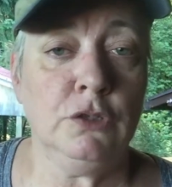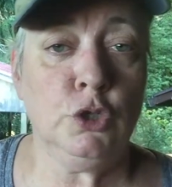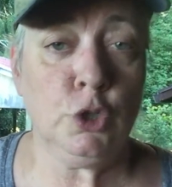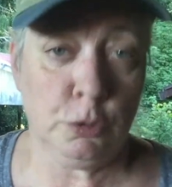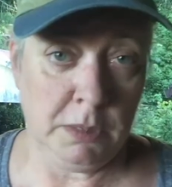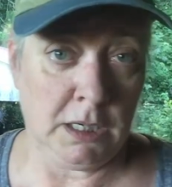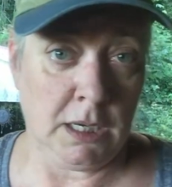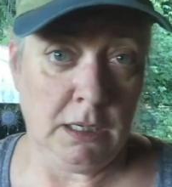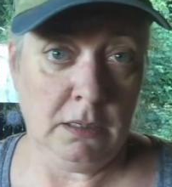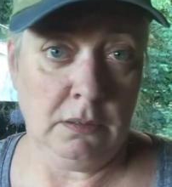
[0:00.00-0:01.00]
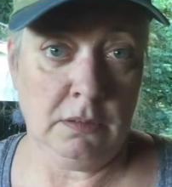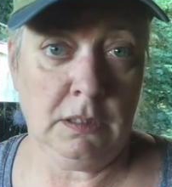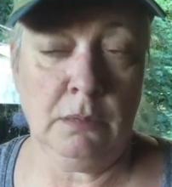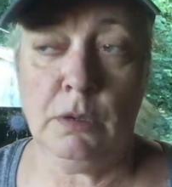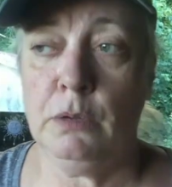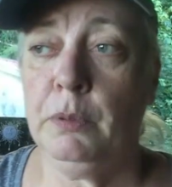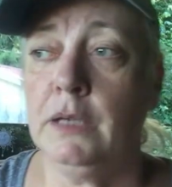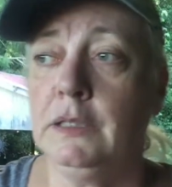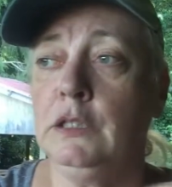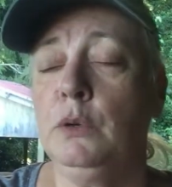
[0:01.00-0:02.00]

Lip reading: in Germany and some other places.